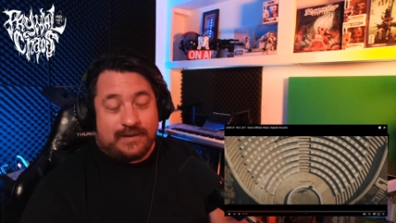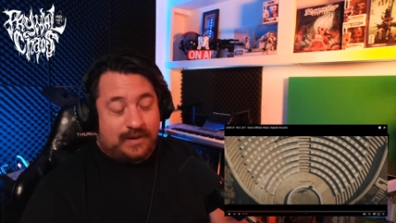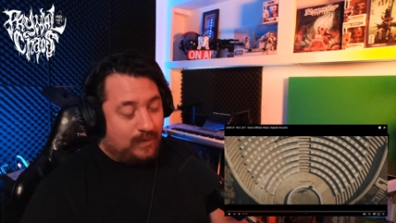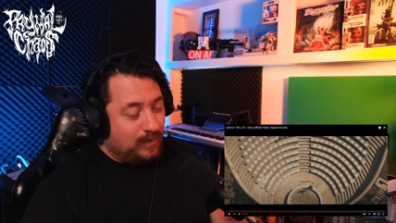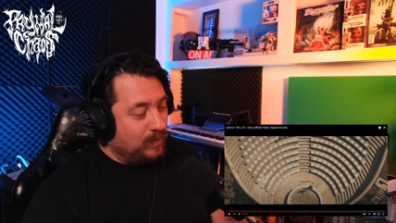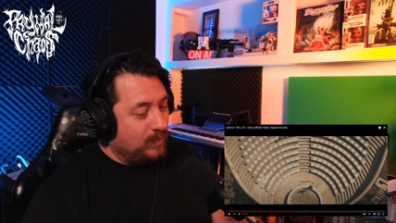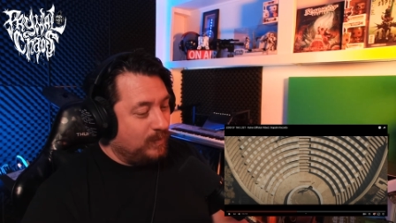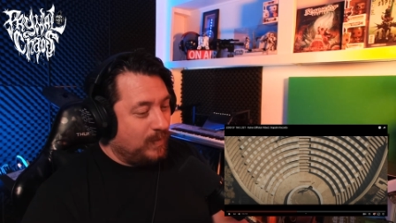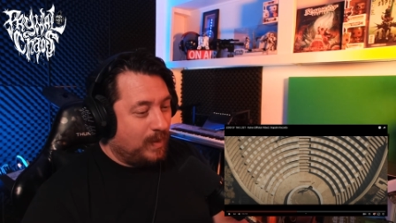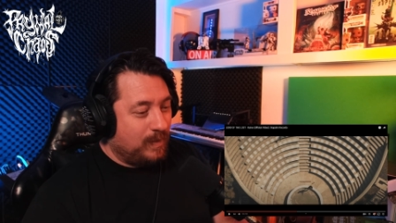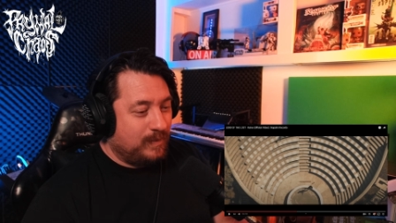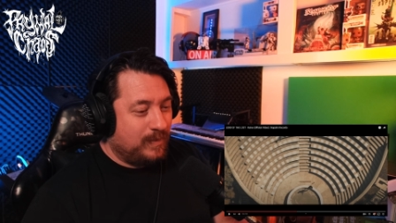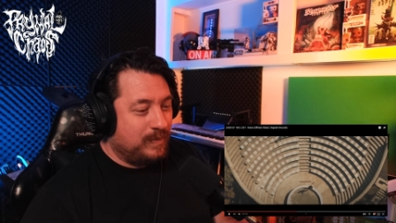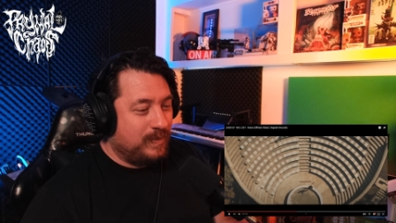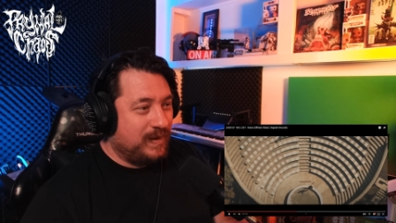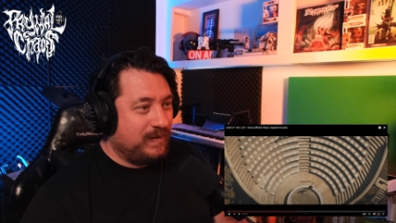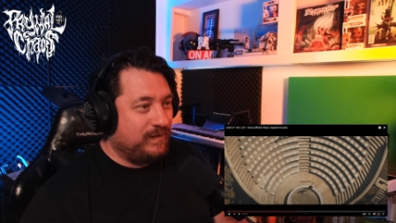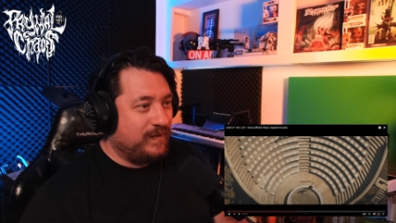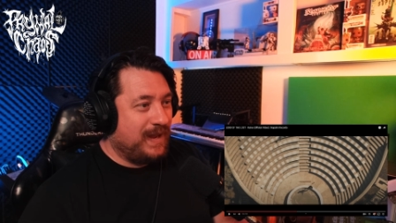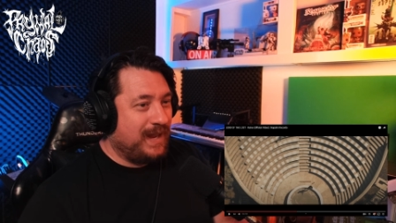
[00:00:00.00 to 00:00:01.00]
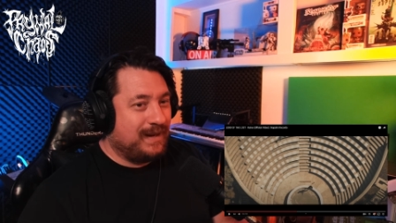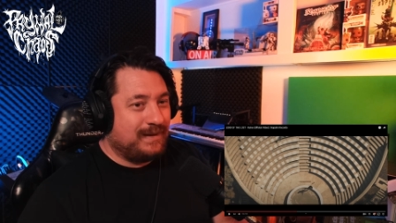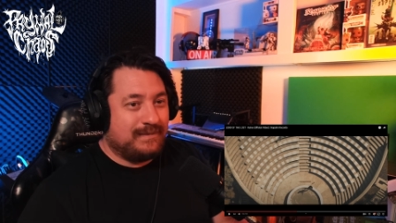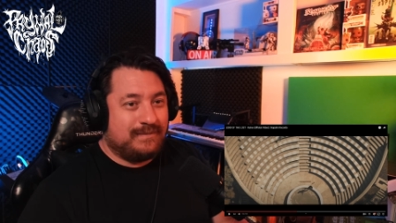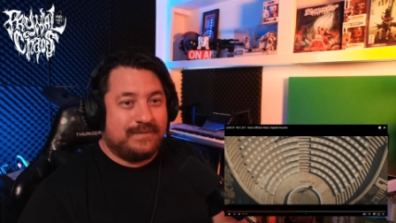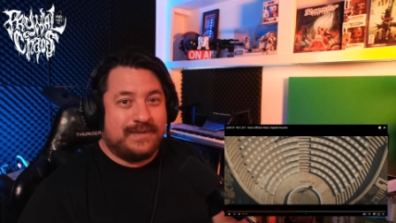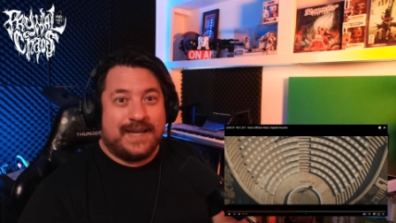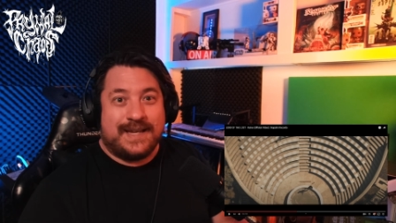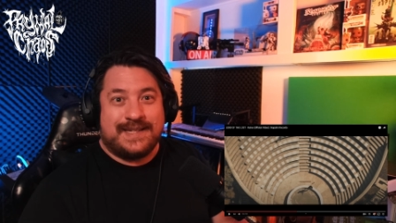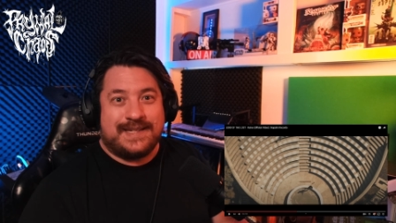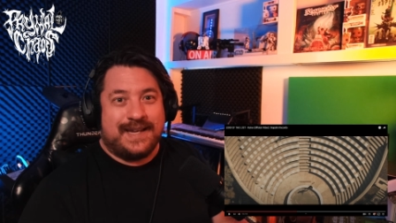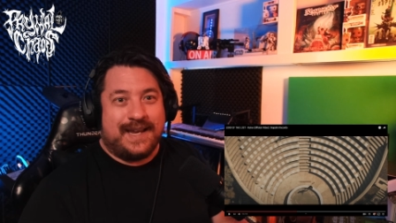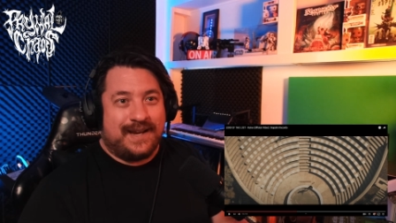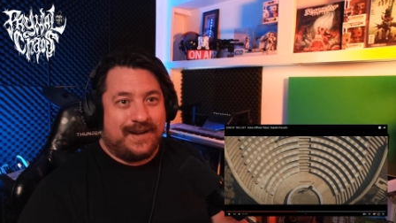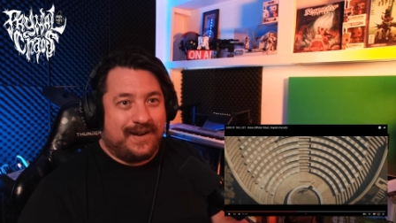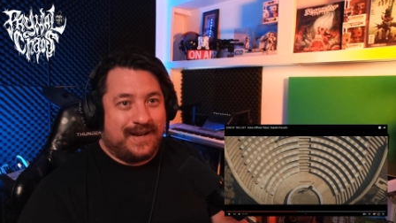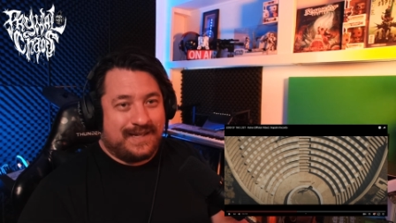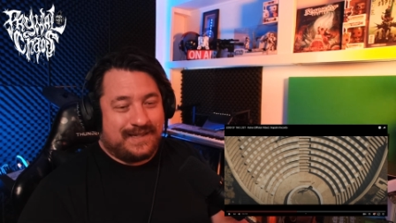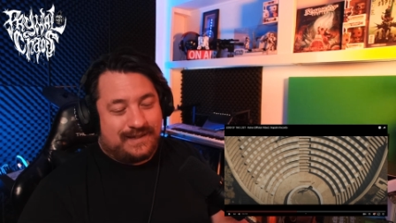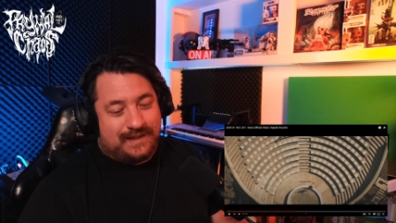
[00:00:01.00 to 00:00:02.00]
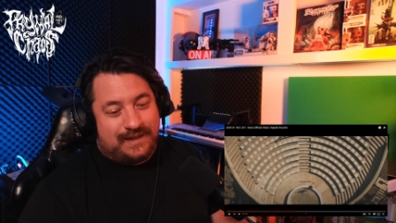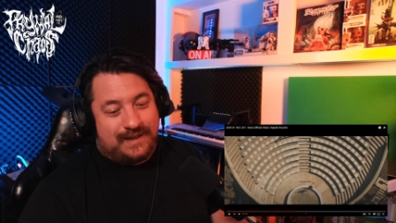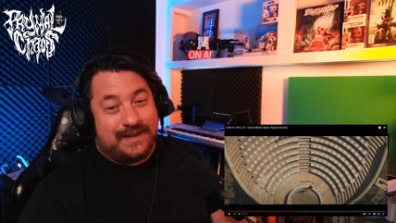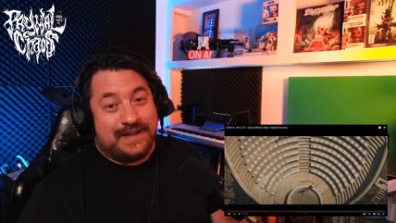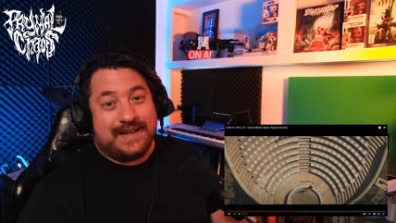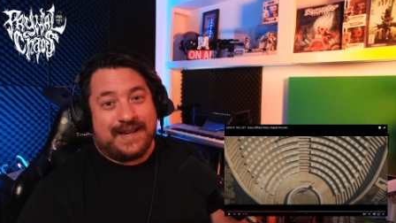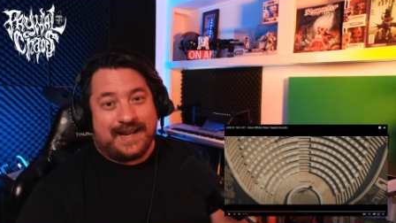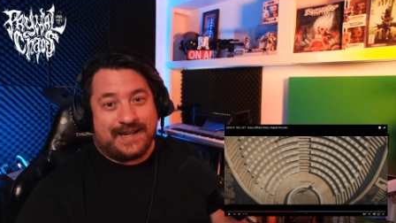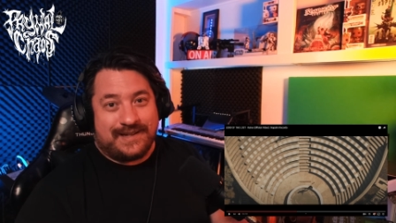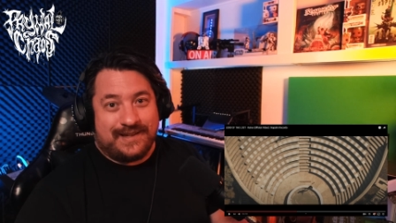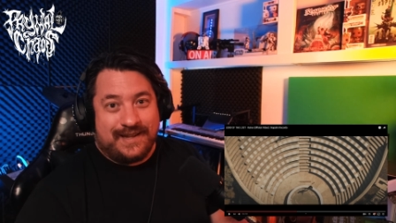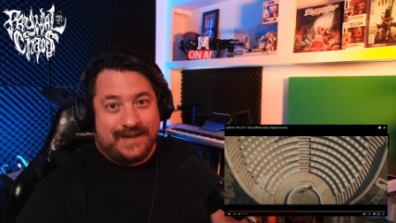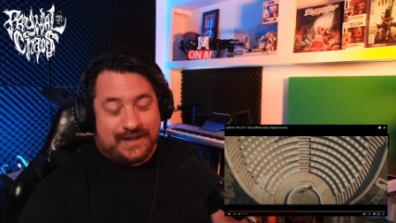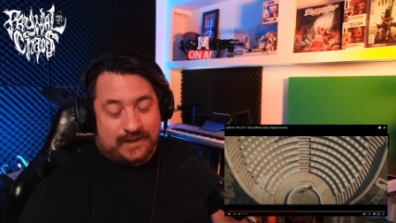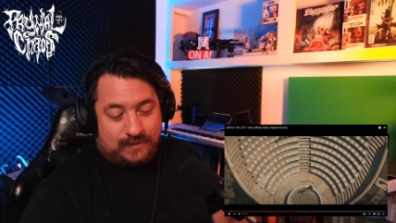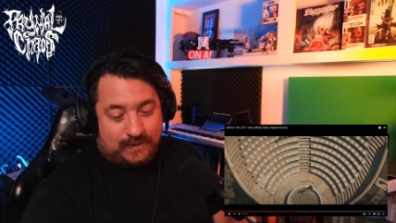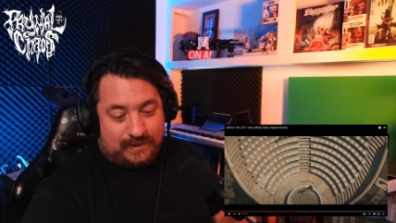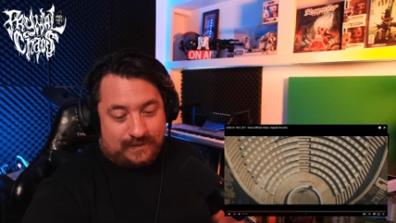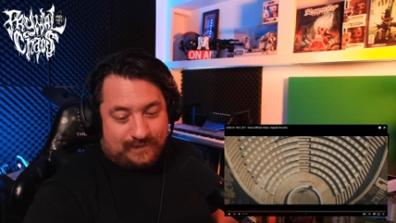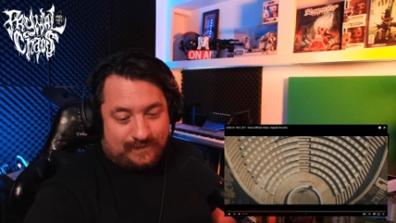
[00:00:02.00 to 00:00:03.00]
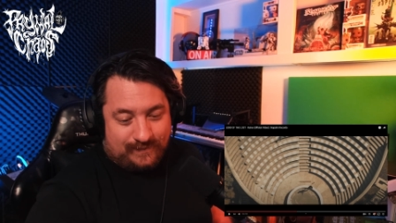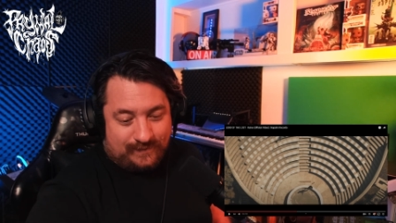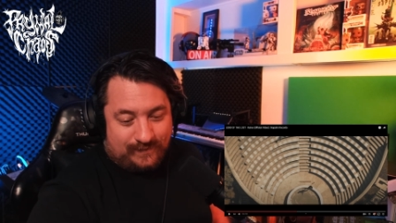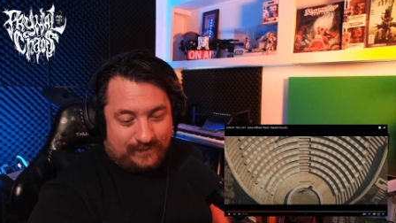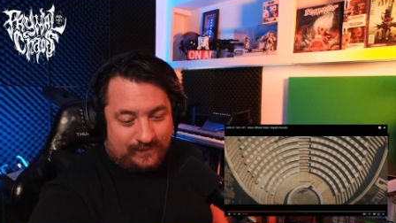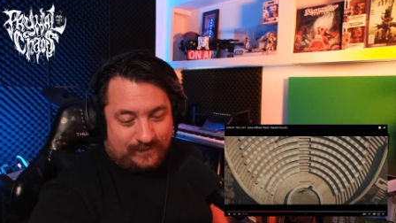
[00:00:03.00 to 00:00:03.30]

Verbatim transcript: I'm, I'm a big fan. Thanks again, guys. Catch you in the next one.